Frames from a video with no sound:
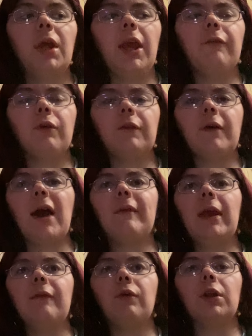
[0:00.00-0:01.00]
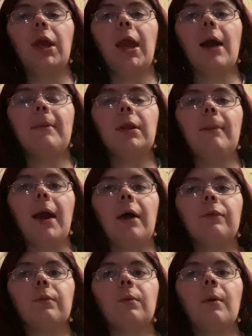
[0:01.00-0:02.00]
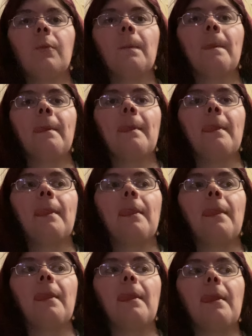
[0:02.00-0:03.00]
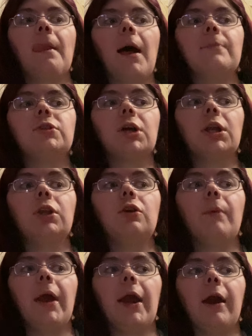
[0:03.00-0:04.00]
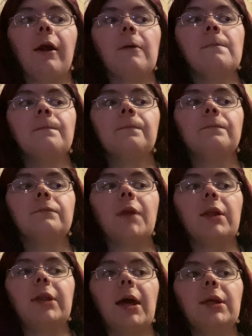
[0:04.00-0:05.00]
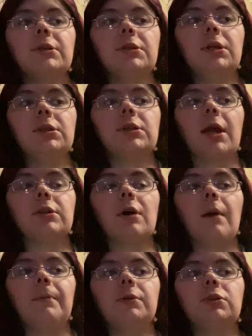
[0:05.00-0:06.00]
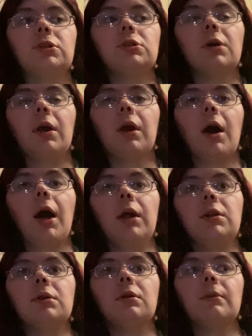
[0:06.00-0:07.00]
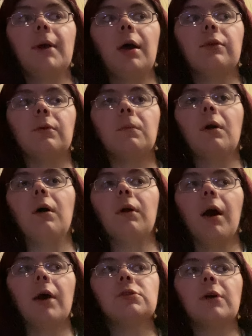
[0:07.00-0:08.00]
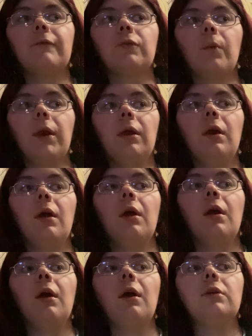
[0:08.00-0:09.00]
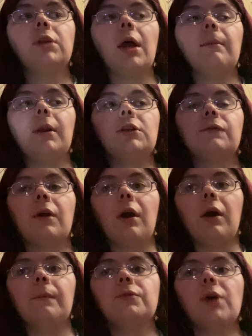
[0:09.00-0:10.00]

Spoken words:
8:45, 8:48, I'm in the bath. I'm starting to do my hair. And Daddy's niece gets up and she's like, I need to go to the bathroom. Okay, so I have to wait 10 minutes for her.